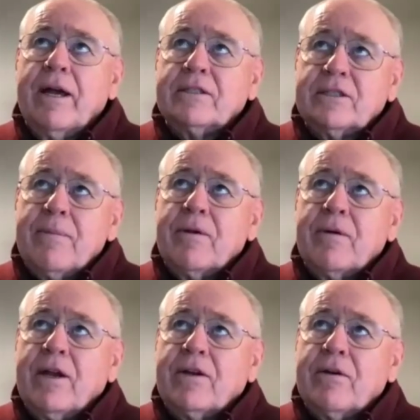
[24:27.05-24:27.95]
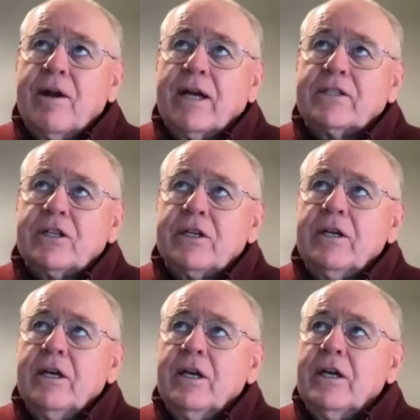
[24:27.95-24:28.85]
It's a step in the right
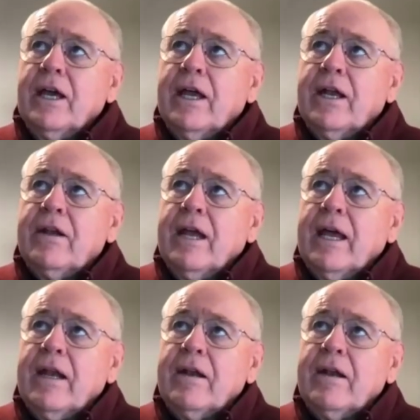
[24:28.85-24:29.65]
direction, and